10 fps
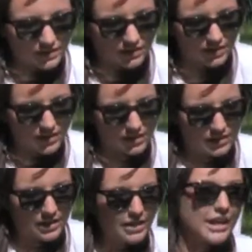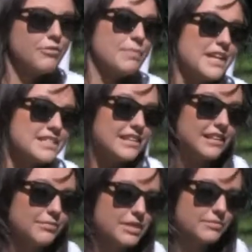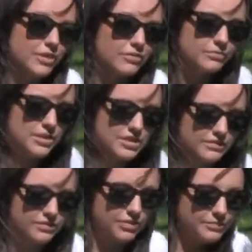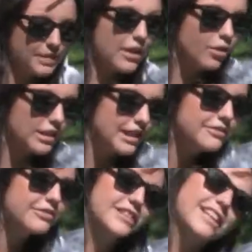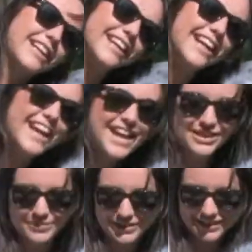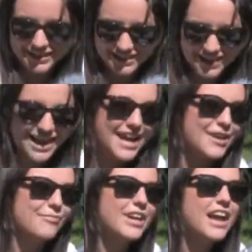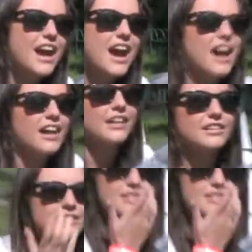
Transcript: Okay, well basically I've been involved in music for my whole life, It's pretty easy. Um, and